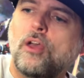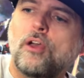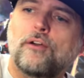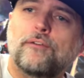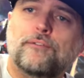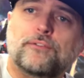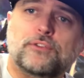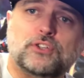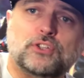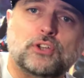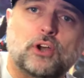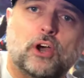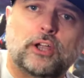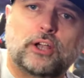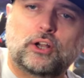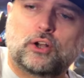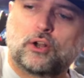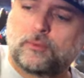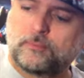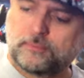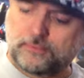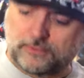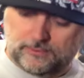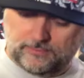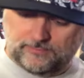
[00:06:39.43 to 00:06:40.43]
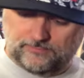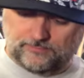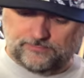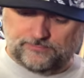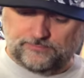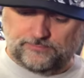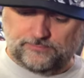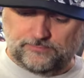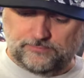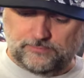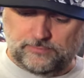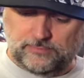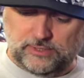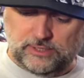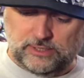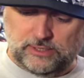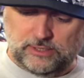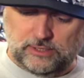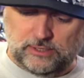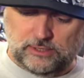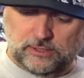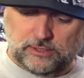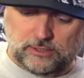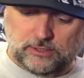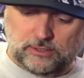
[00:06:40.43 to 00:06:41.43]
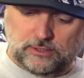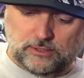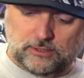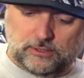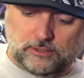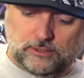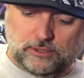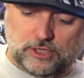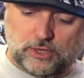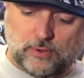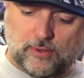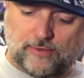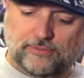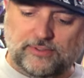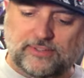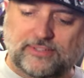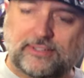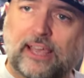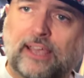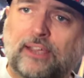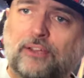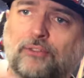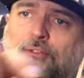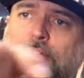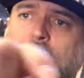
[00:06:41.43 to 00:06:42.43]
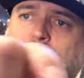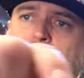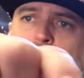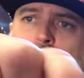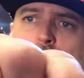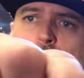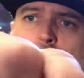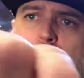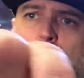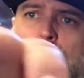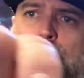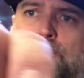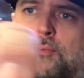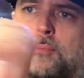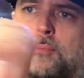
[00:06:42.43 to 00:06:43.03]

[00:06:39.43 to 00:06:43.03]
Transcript: Cyclops, you have the secondary head, as we talked